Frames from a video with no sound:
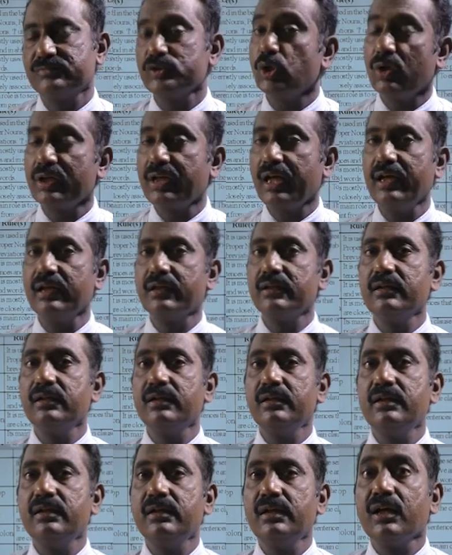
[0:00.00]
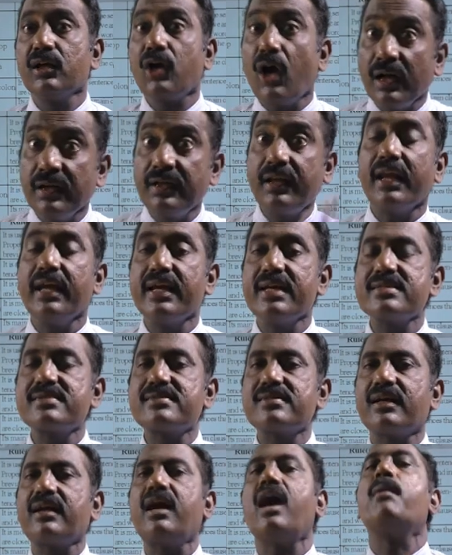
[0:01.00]
Okay, country
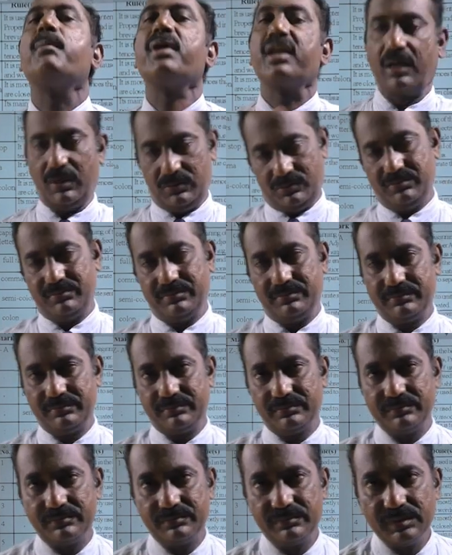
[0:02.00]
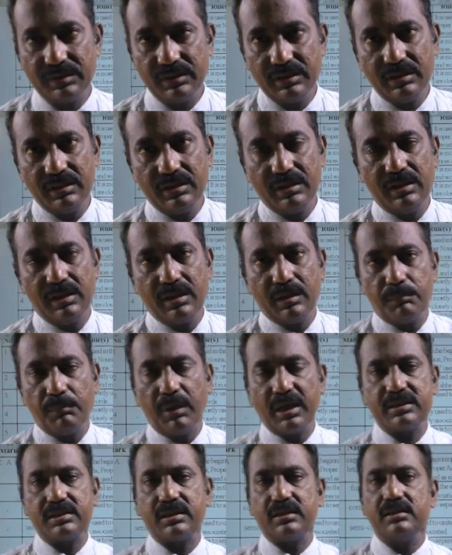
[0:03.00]
is common noun,
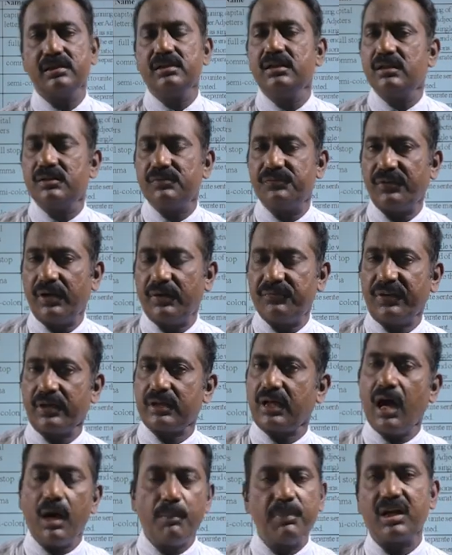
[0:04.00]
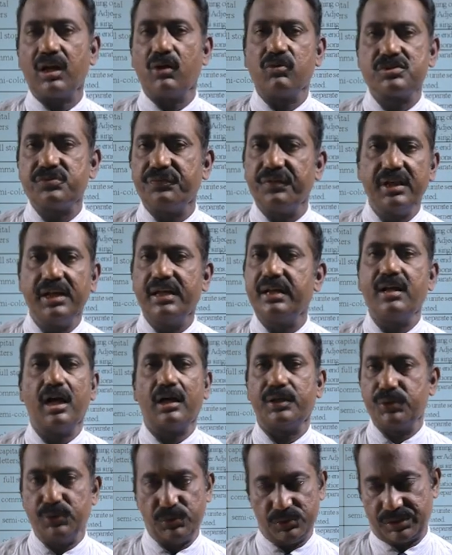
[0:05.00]
but for common nouns we need
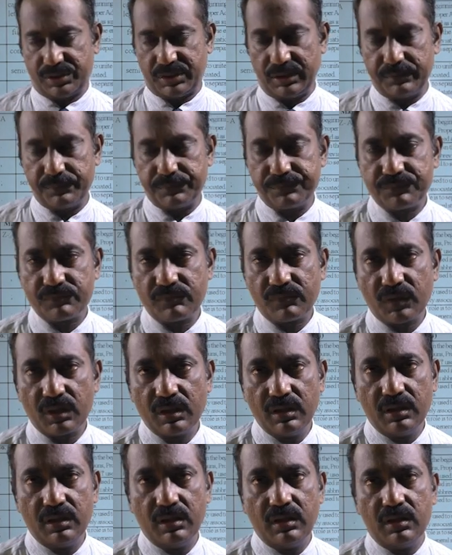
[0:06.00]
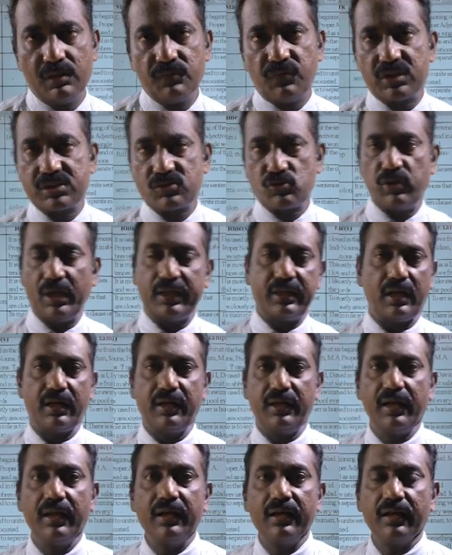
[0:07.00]
not use first letter
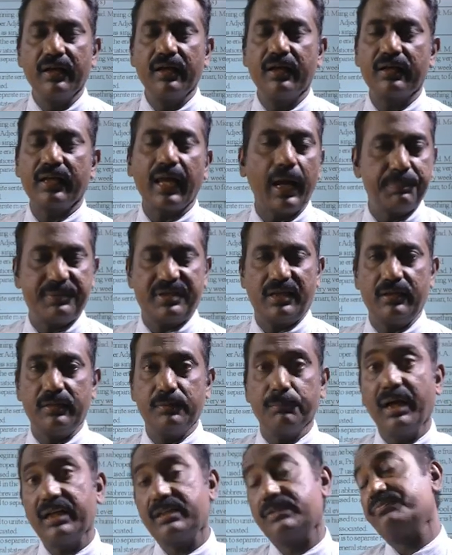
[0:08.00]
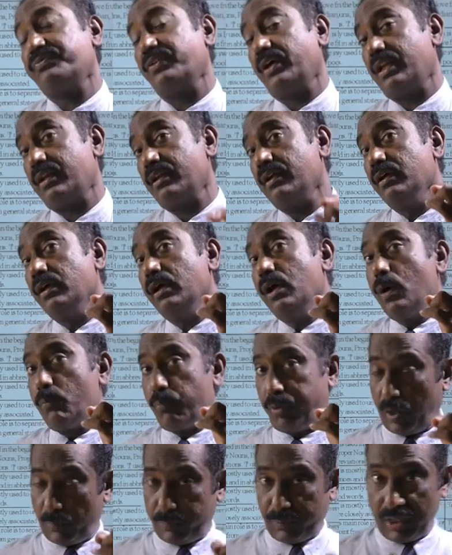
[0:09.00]
in capital, but for
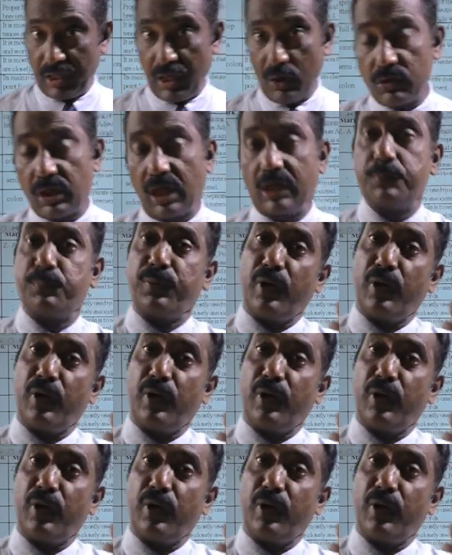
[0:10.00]
proper noun and